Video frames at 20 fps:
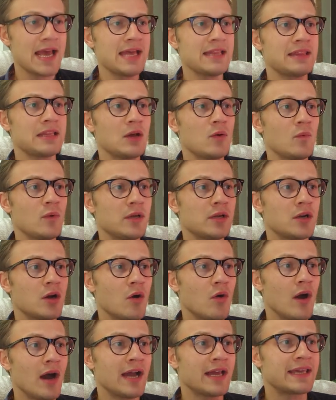and then we
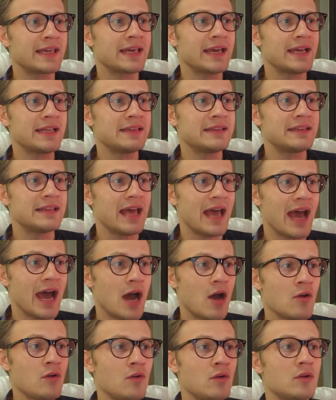go again
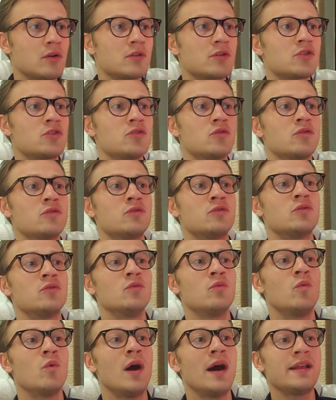down to
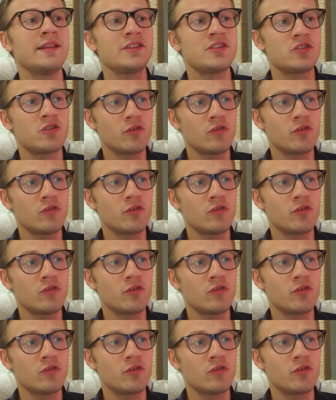do what?